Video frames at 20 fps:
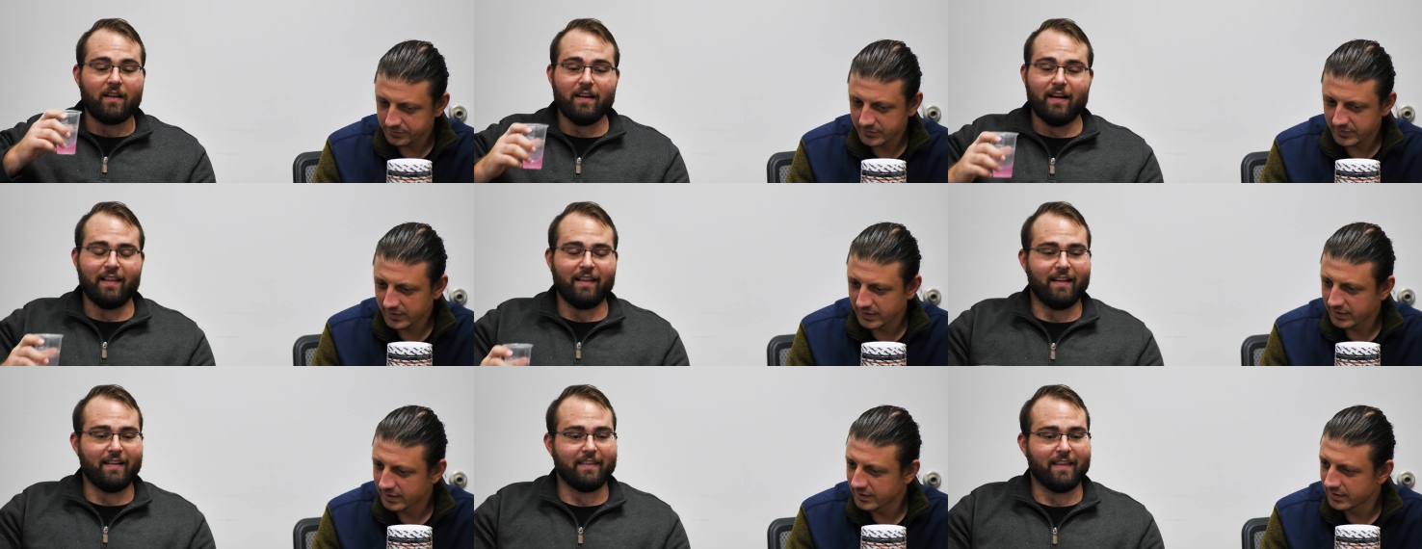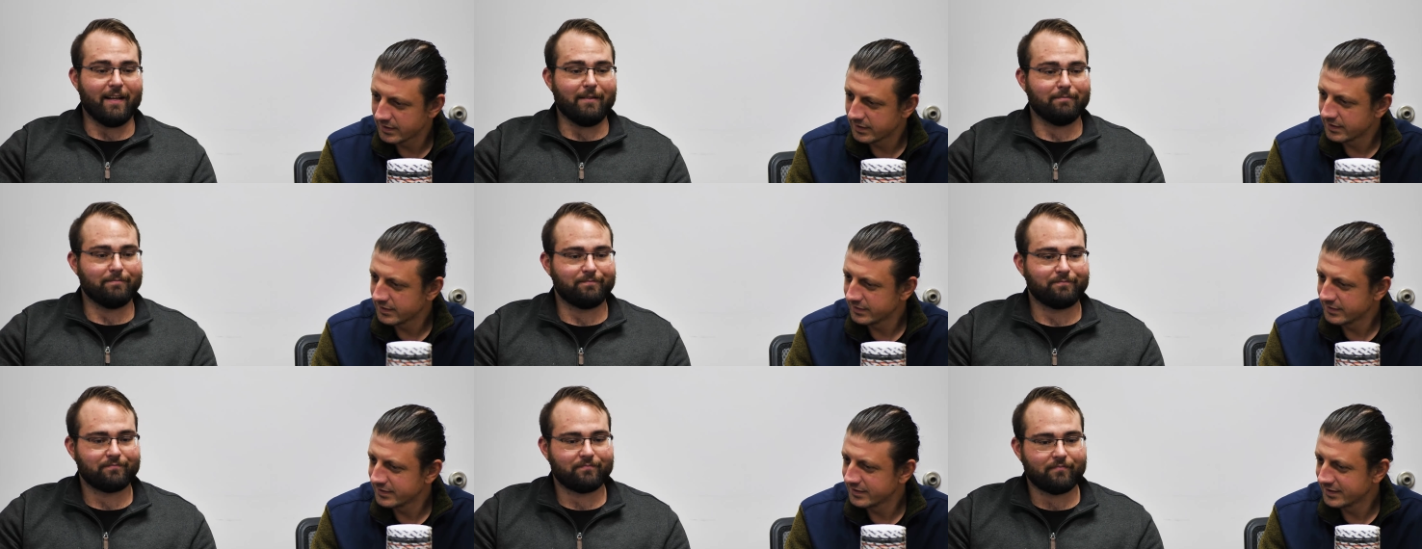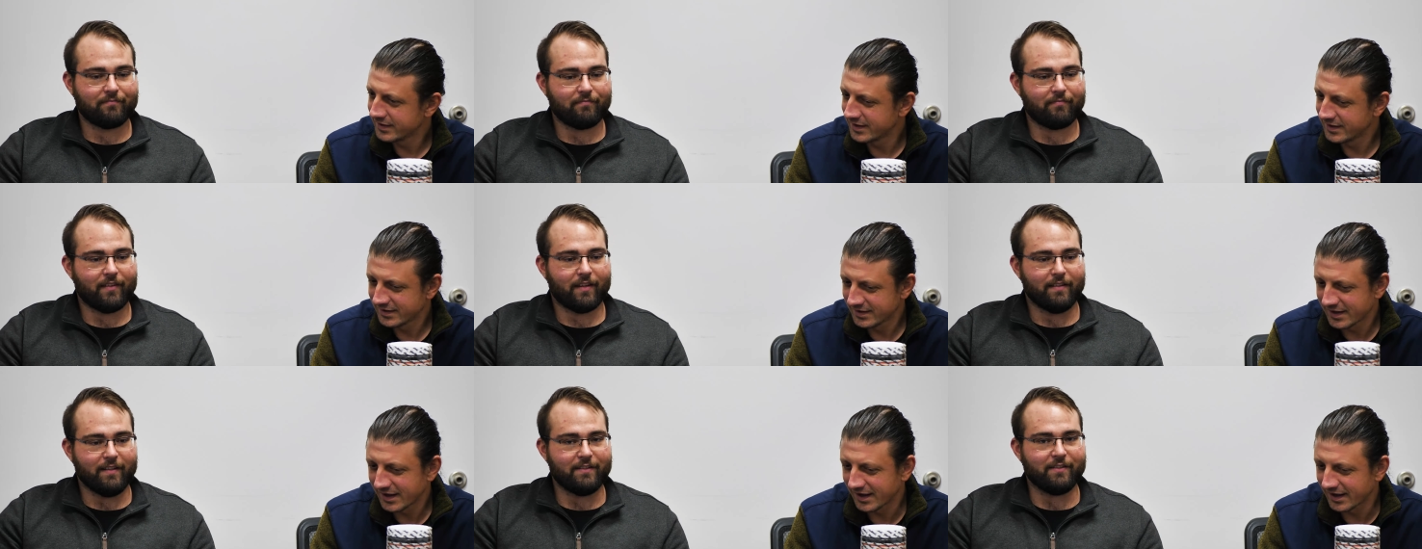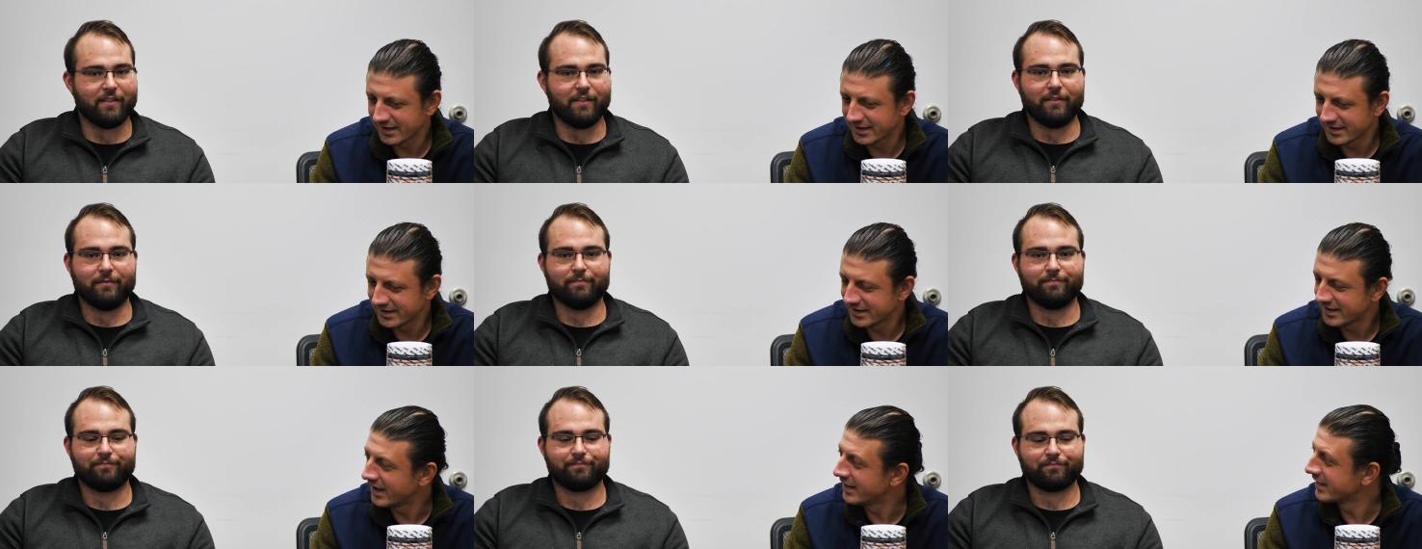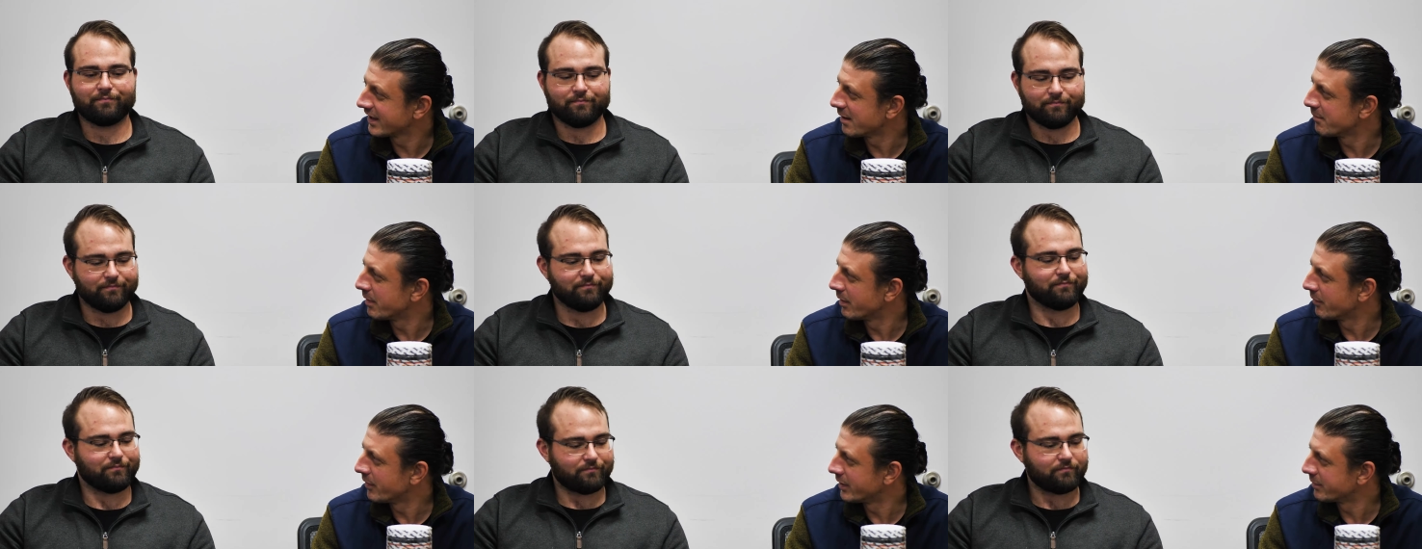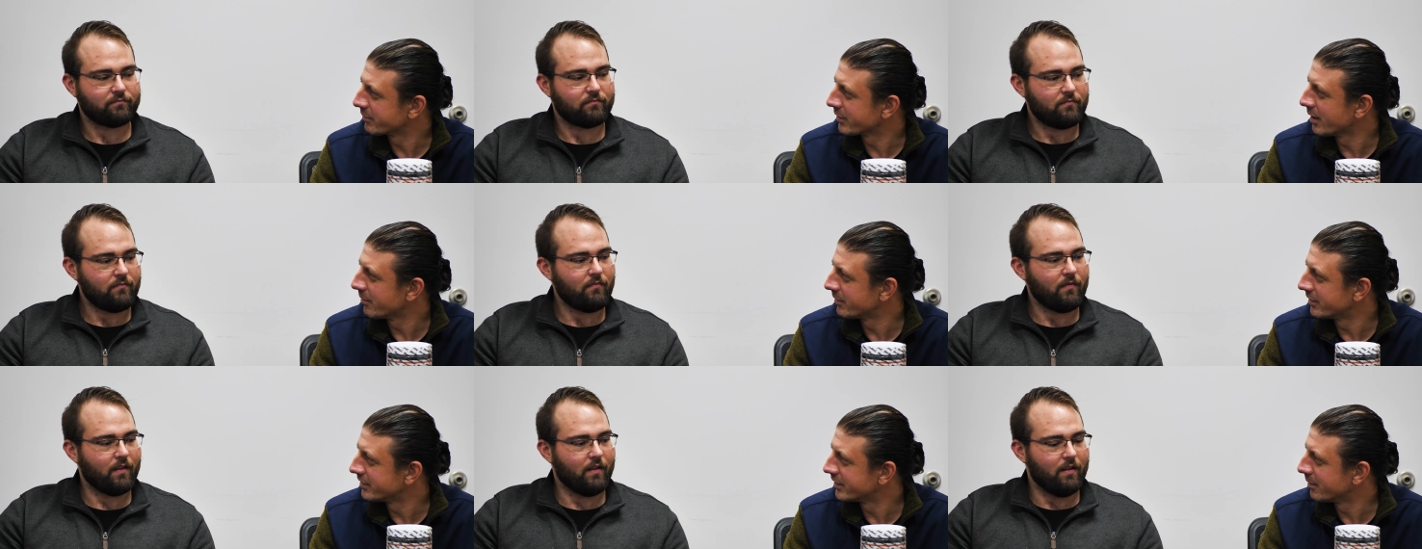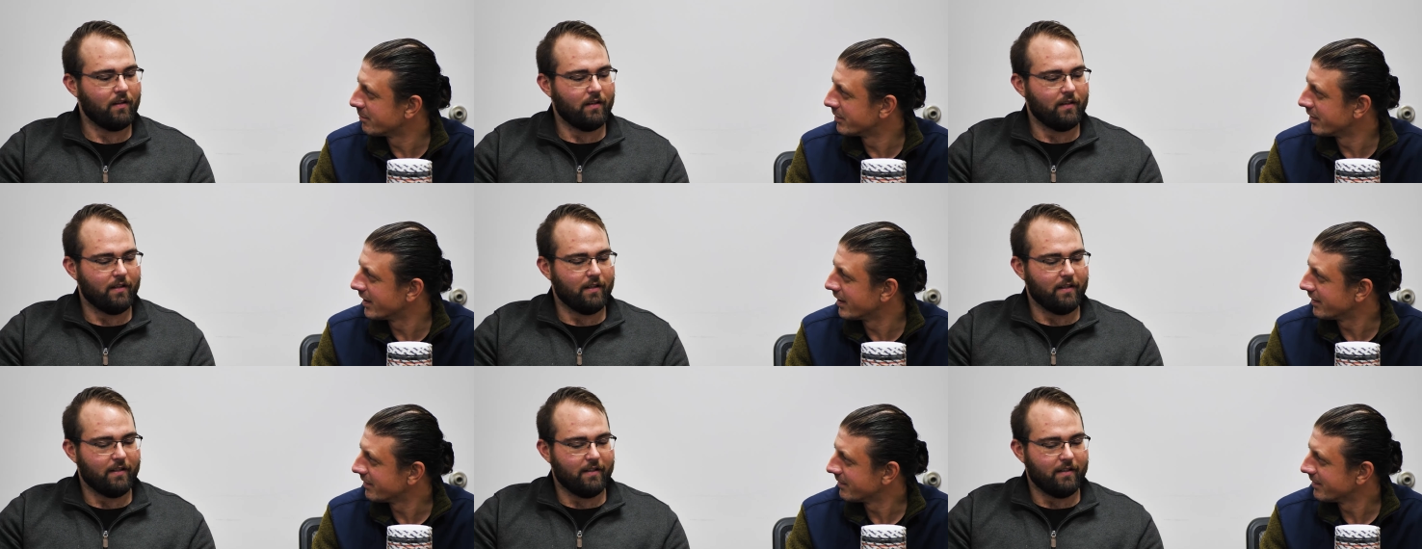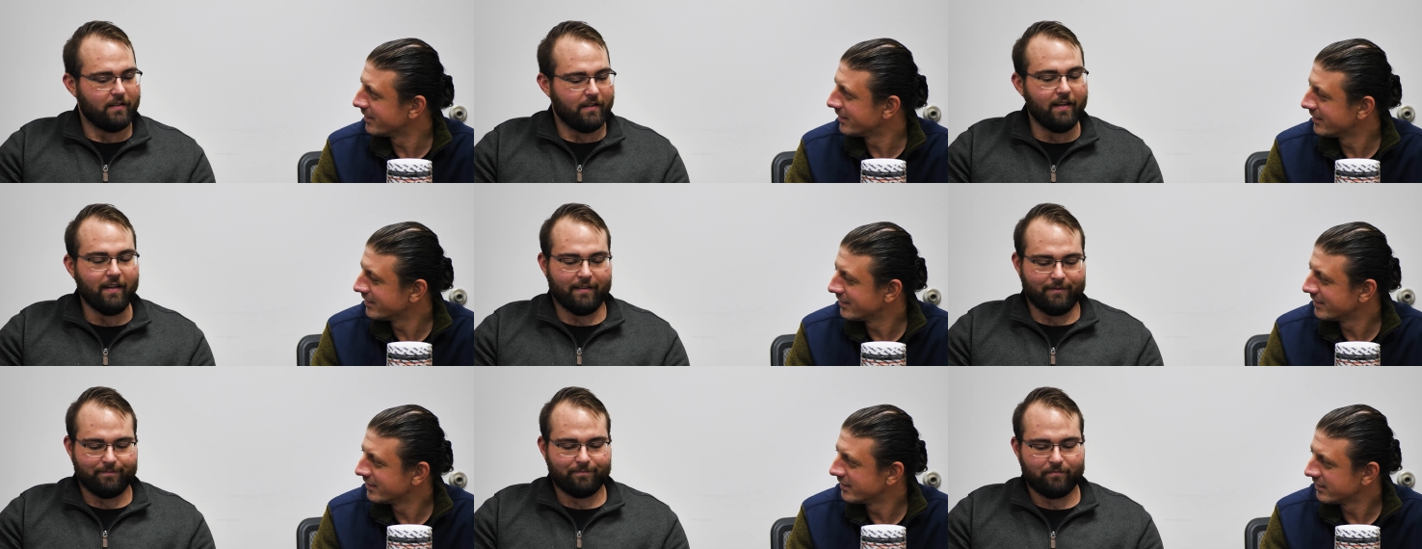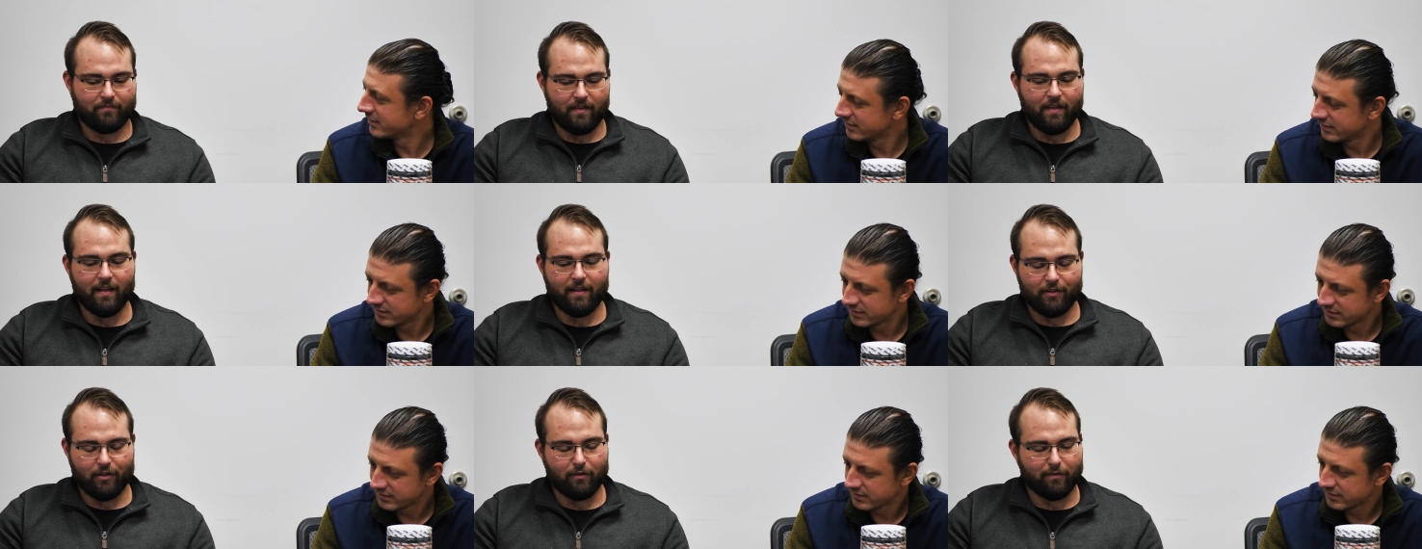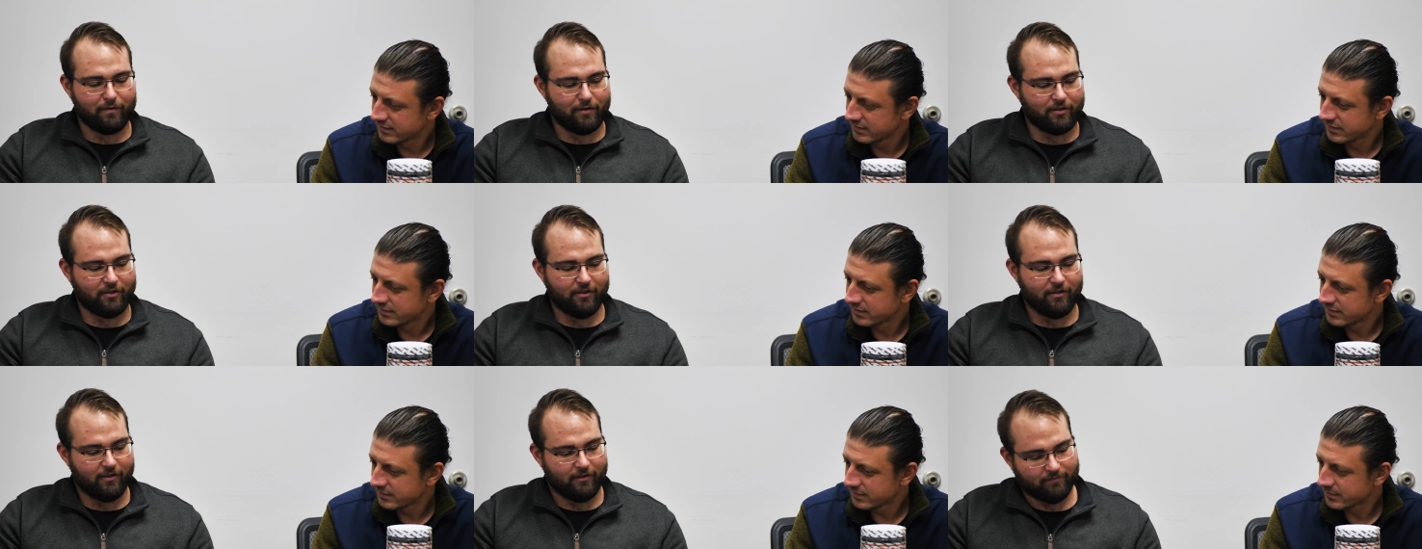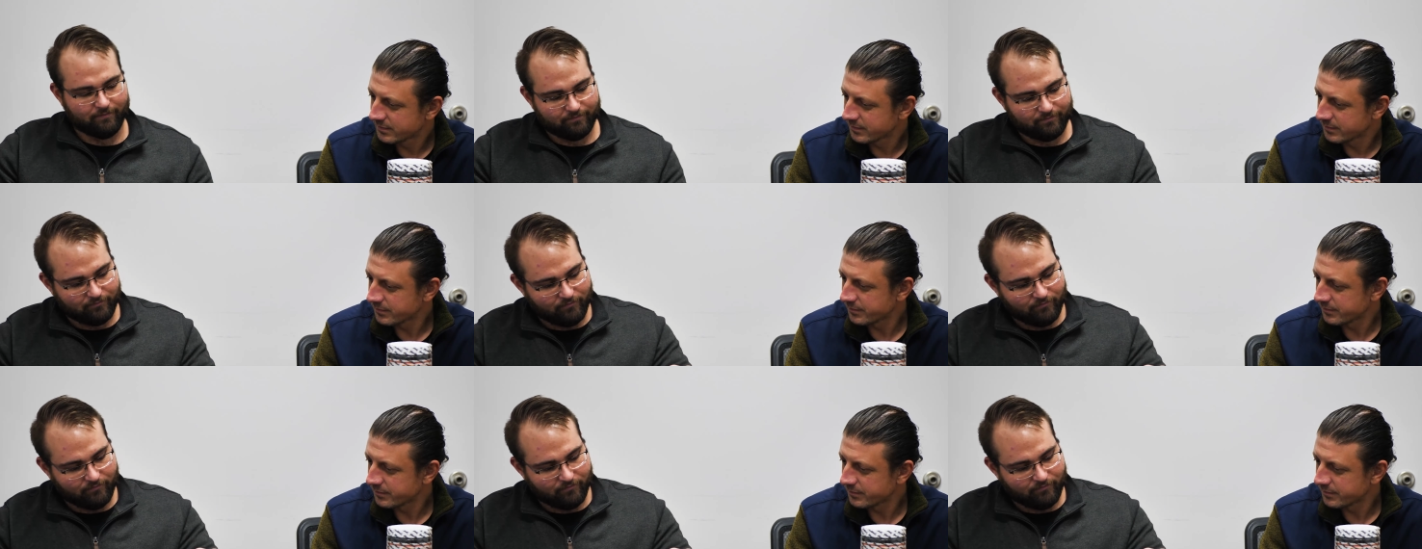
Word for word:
Speaker 1: I like that.
Speaker 2: It's good. I think I might wind up grabbing a tub
Speaker 1: of that. Yeah. Yeah, no, for sure.